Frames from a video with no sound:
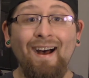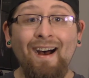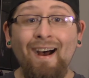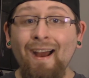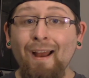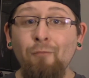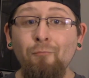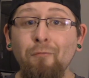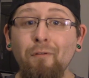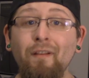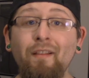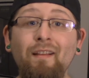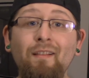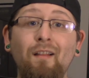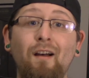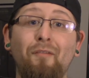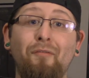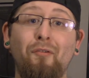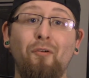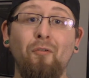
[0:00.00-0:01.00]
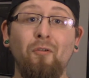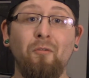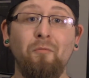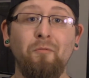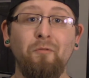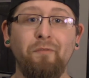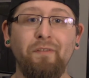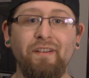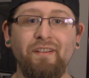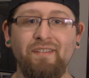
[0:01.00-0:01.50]
I really love horror
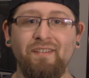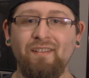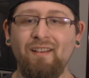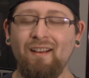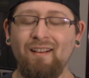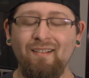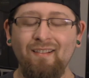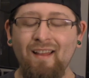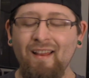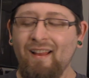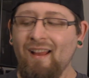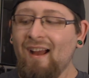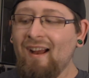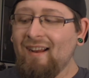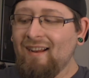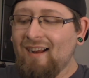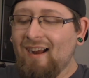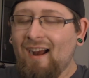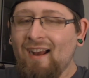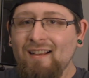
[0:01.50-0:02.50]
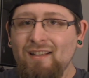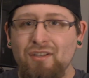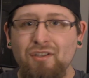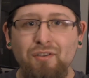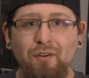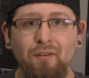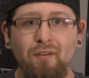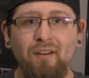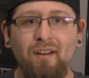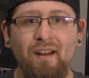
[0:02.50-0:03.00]
movies. I
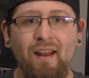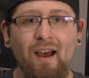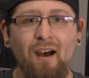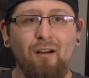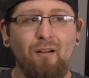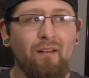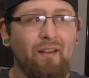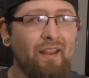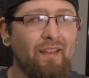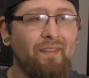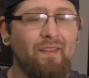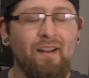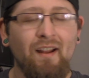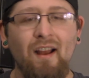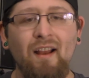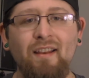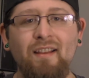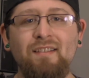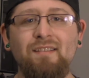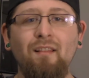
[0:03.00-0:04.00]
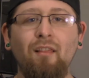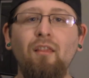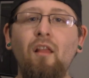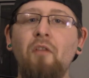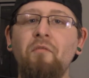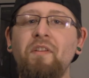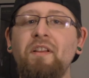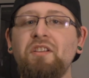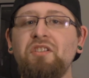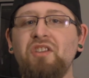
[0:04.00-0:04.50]
started out in the 90s
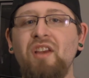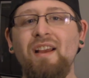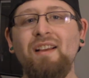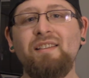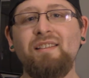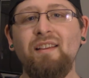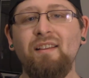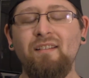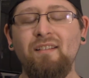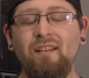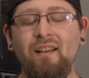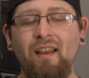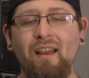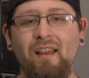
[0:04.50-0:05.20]
loving Jason,